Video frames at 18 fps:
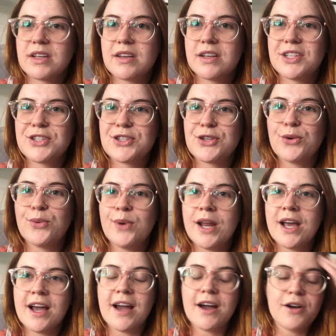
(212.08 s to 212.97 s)
So
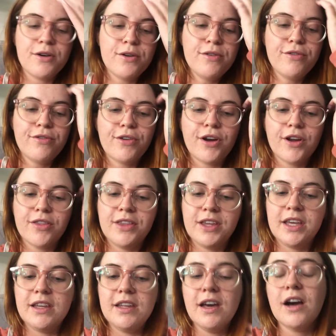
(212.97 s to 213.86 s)
now for the
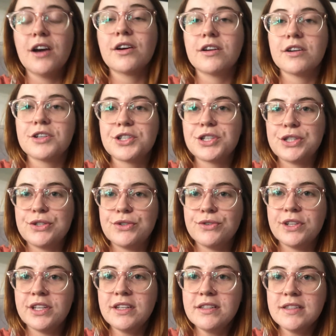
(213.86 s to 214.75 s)
younger
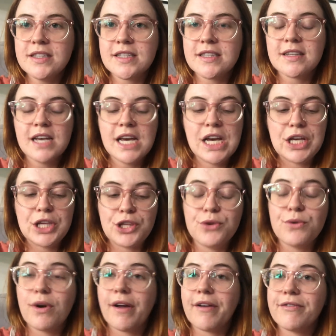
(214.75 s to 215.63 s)
students,
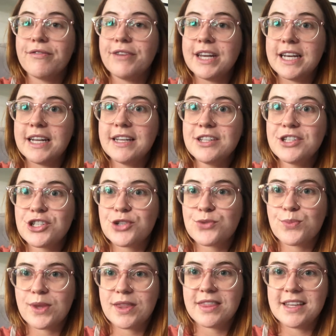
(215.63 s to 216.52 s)
you are finished
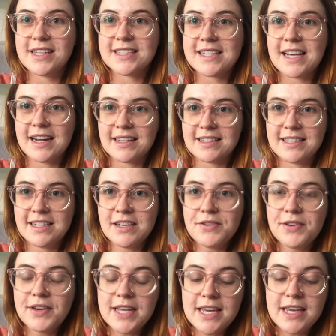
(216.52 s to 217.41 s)
with this
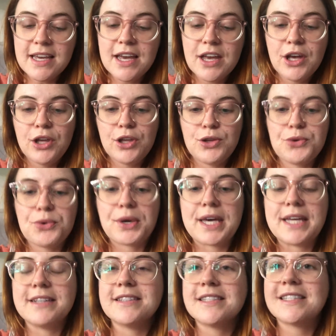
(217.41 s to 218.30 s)
activity. You
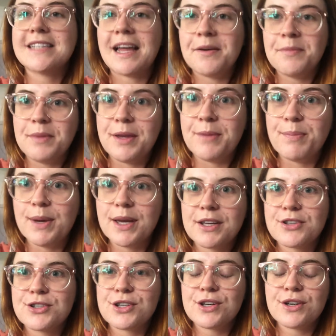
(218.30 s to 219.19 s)
can send me
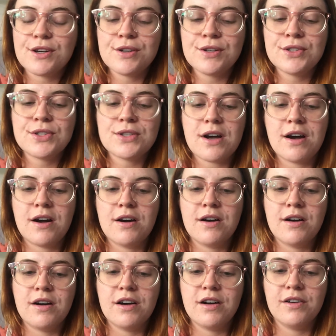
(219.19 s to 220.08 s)
pictures
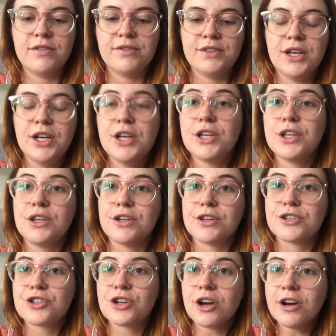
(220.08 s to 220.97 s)
of your
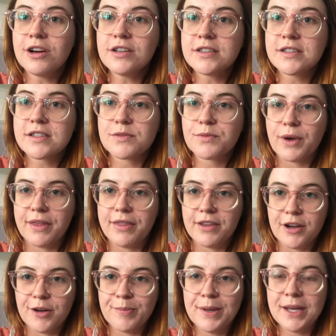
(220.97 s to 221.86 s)
charts with
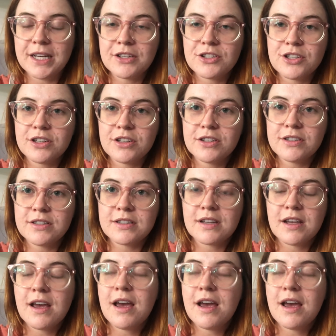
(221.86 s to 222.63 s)
your pictures.